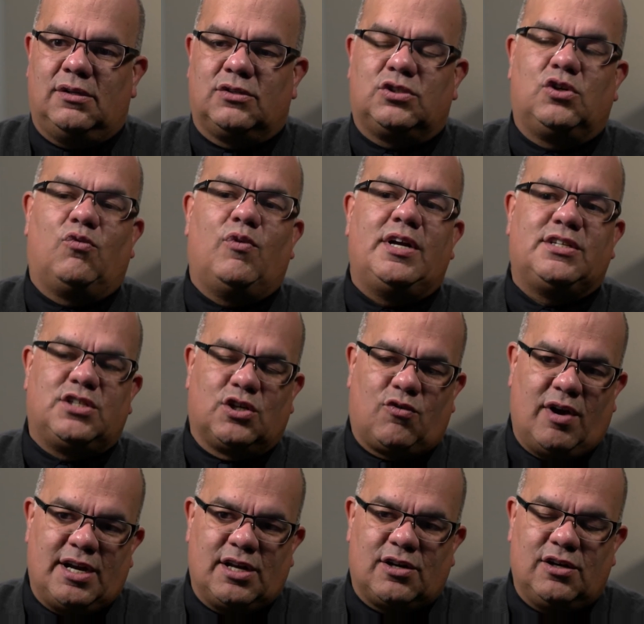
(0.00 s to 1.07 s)
to reach the
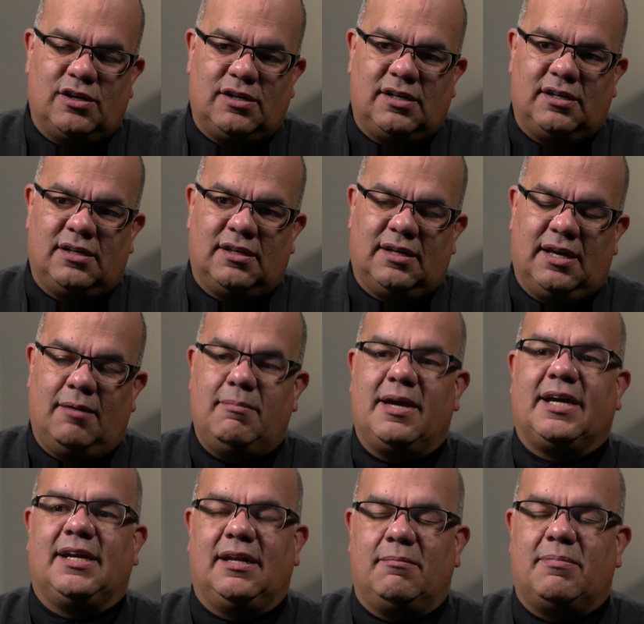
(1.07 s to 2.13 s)
greater good and
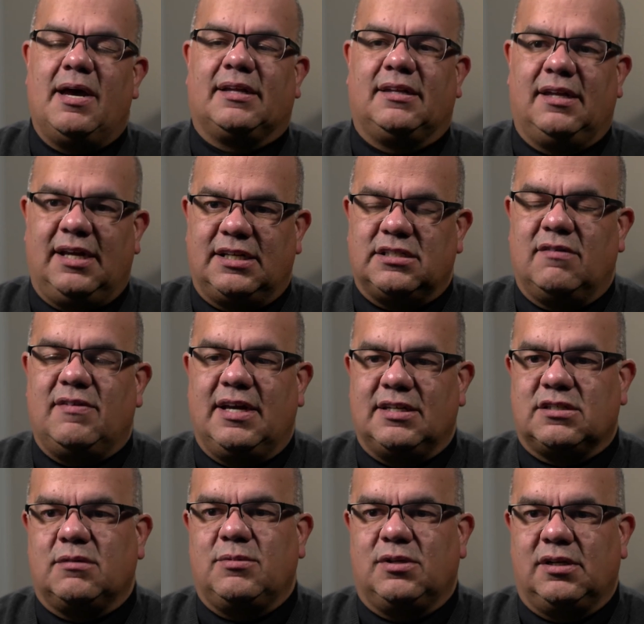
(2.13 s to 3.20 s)
make an impact in the
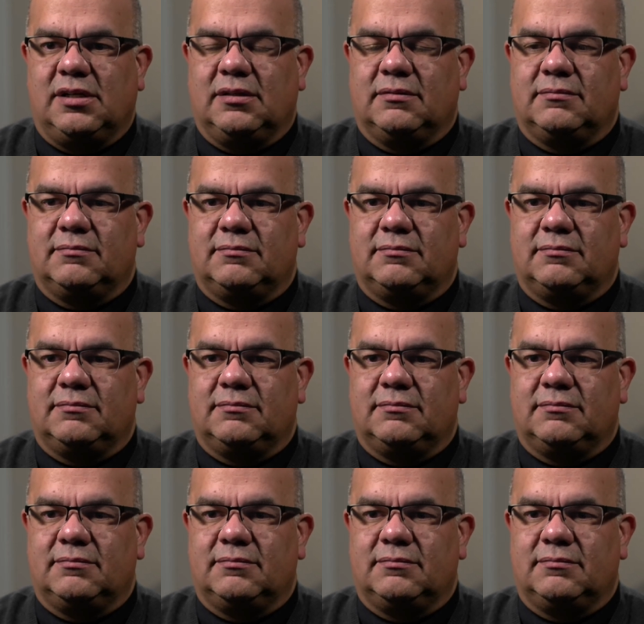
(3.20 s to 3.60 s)
HIV/AIDS community.